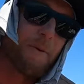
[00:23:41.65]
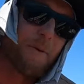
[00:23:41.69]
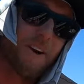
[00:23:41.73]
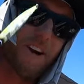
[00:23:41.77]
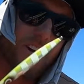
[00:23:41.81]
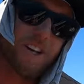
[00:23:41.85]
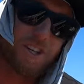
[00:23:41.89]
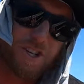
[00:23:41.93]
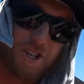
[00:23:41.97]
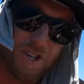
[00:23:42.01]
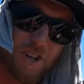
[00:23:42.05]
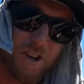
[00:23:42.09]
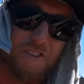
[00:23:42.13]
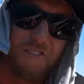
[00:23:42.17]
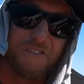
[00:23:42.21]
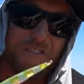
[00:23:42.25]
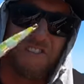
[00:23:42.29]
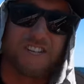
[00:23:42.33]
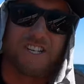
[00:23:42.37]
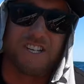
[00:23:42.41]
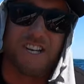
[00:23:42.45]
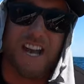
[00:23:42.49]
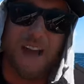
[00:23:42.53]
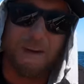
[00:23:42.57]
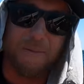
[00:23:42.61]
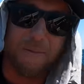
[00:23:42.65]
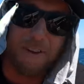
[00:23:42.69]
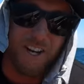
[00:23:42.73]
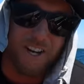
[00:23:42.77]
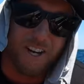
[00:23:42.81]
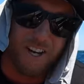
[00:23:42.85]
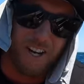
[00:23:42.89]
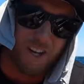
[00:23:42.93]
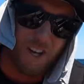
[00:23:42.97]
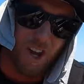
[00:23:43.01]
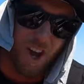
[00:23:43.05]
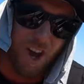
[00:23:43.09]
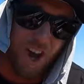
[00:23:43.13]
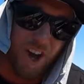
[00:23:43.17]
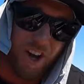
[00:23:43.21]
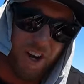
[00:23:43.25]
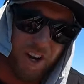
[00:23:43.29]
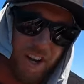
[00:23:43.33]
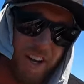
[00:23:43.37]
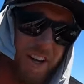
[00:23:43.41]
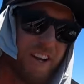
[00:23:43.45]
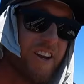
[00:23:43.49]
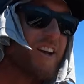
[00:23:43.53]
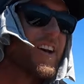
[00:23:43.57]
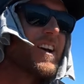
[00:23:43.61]
we've got Jewfish, and we've got a
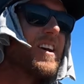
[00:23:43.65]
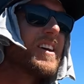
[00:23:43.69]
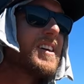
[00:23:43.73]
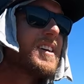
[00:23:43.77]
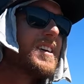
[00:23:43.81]
Gurnard.